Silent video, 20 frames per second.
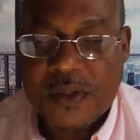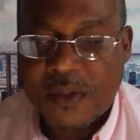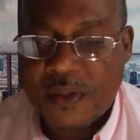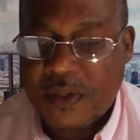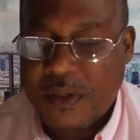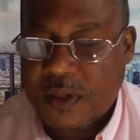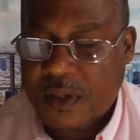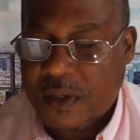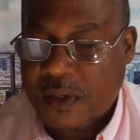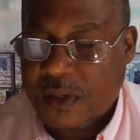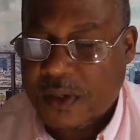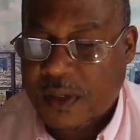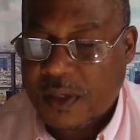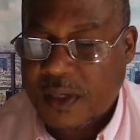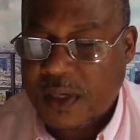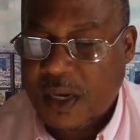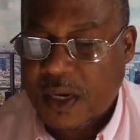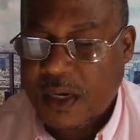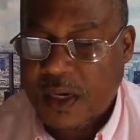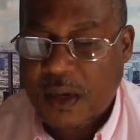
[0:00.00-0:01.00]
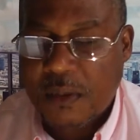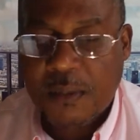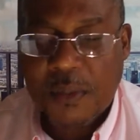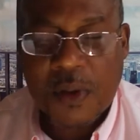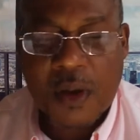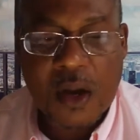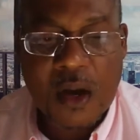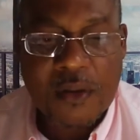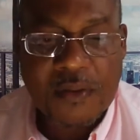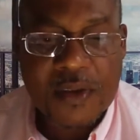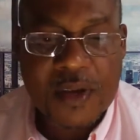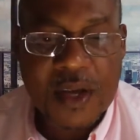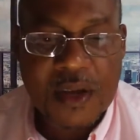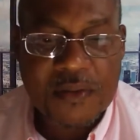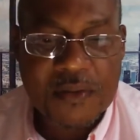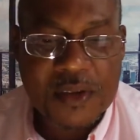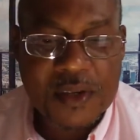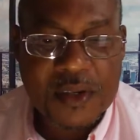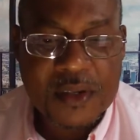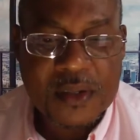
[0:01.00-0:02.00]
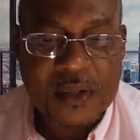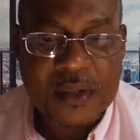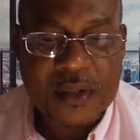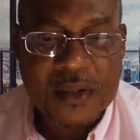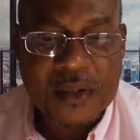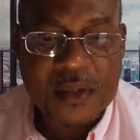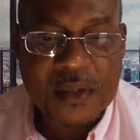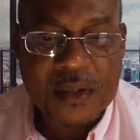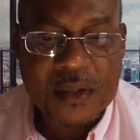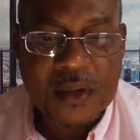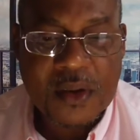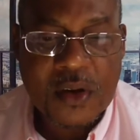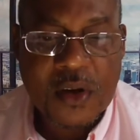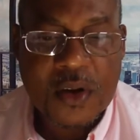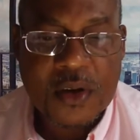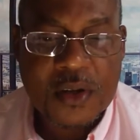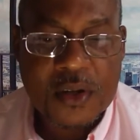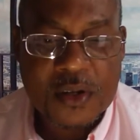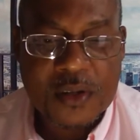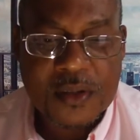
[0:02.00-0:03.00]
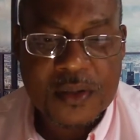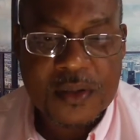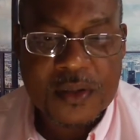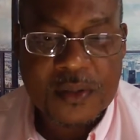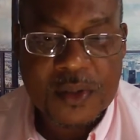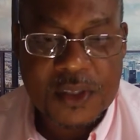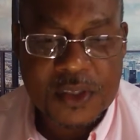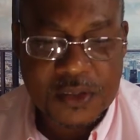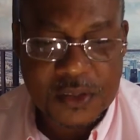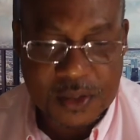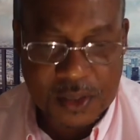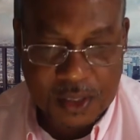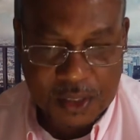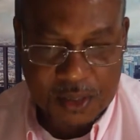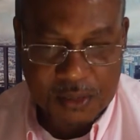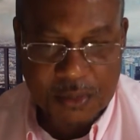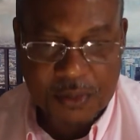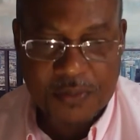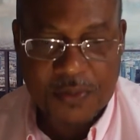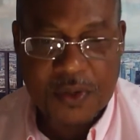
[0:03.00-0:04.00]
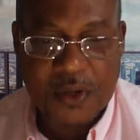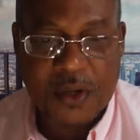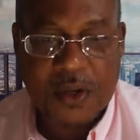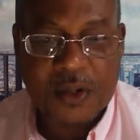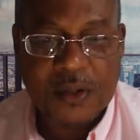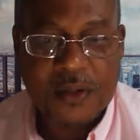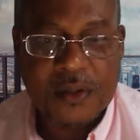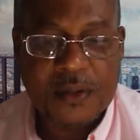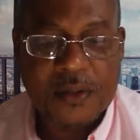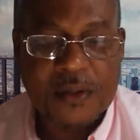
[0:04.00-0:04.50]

the kingdom of heaven on earth, which is the kingdom of God,